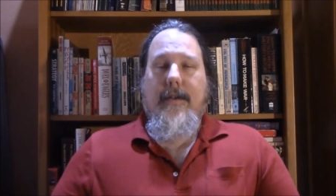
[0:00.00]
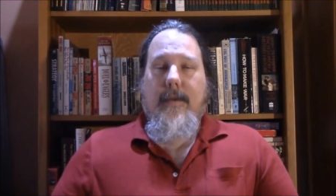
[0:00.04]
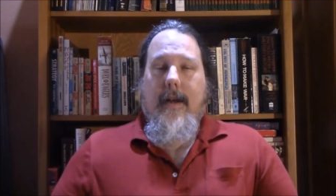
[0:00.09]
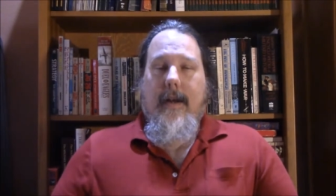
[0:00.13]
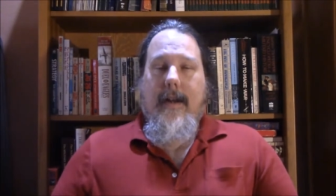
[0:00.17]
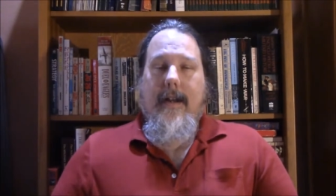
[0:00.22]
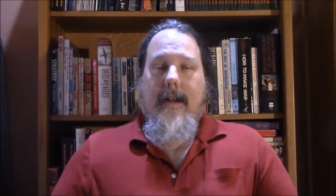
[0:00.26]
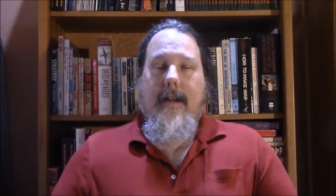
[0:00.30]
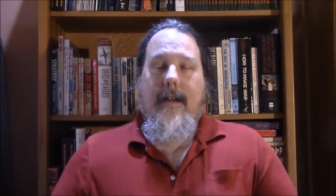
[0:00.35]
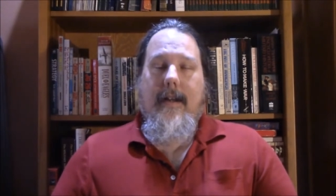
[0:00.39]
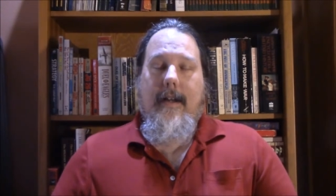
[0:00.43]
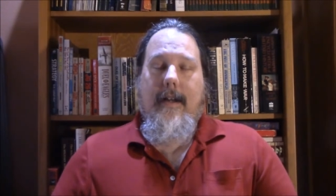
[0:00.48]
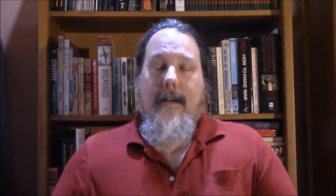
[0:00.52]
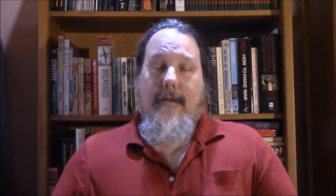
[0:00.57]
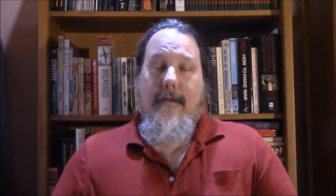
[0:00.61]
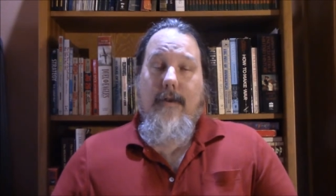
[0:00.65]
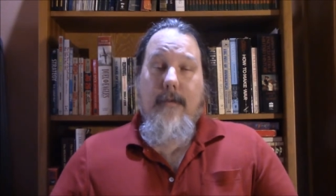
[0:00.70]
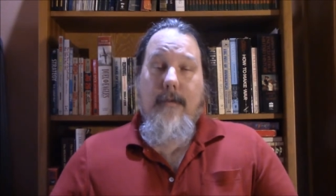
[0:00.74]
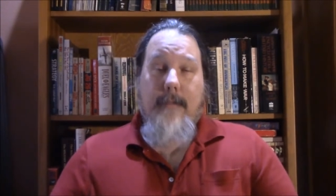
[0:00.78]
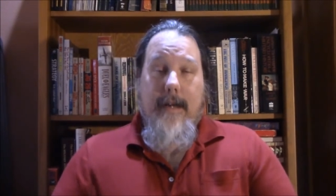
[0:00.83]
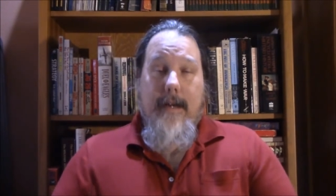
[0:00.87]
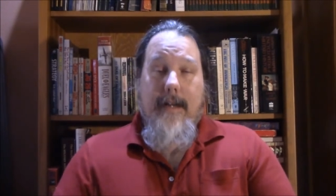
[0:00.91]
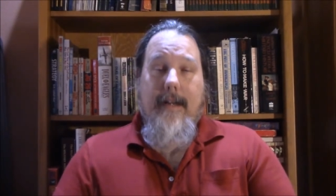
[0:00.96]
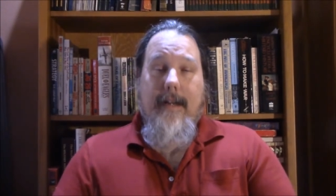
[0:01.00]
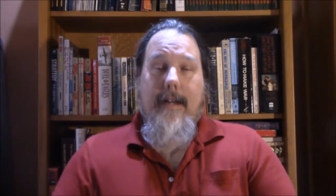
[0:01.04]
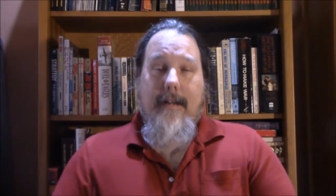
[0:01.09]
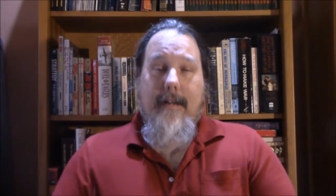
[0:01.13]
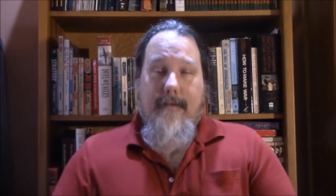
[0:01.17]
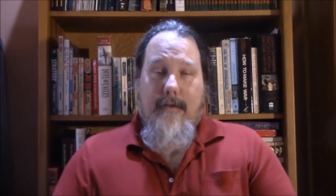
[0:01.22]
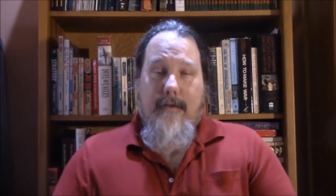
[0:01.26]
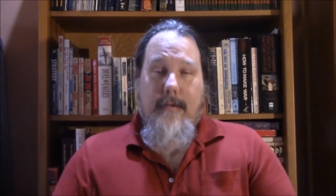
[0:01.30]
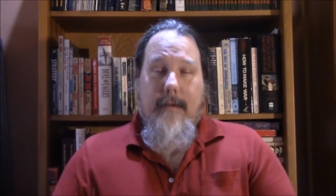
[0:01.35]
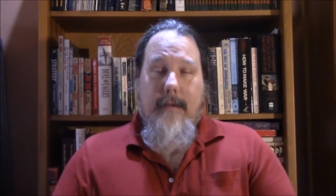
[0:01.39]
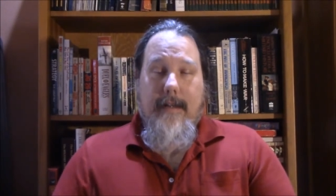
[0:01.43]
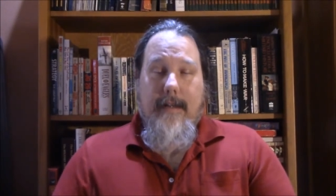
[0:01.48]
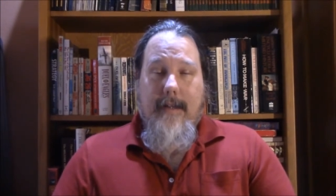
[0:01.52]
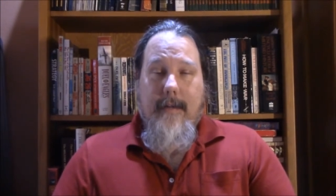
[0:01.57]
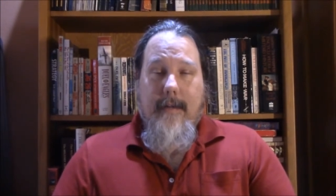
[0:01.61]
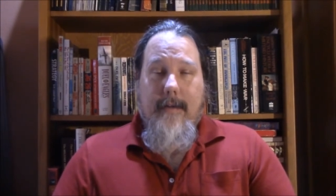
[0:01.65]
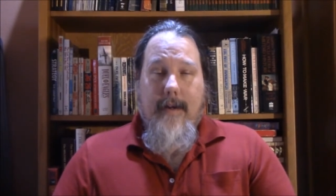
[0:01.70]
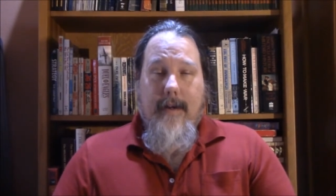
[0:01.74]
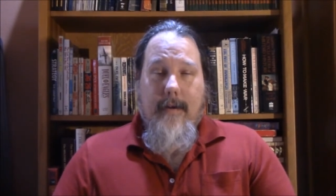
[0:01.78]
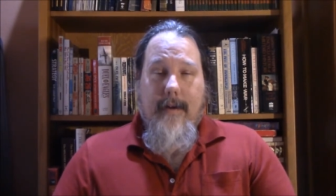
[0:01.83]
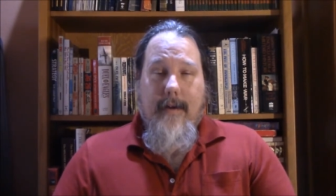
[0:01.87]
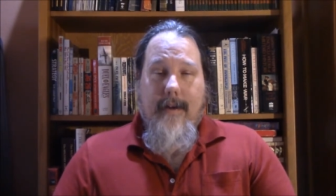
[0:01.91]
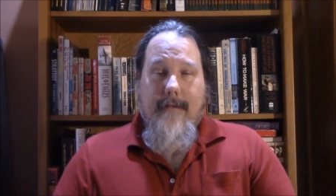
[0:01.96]
way: if you beat them
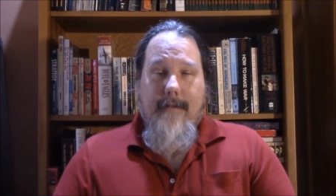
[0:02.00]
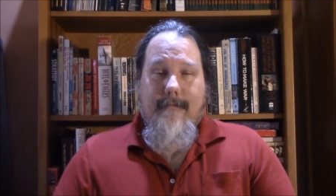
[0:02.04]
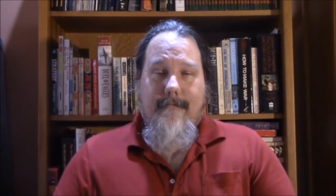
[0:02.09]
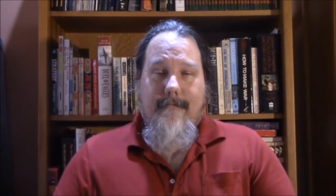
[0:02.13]
anyway,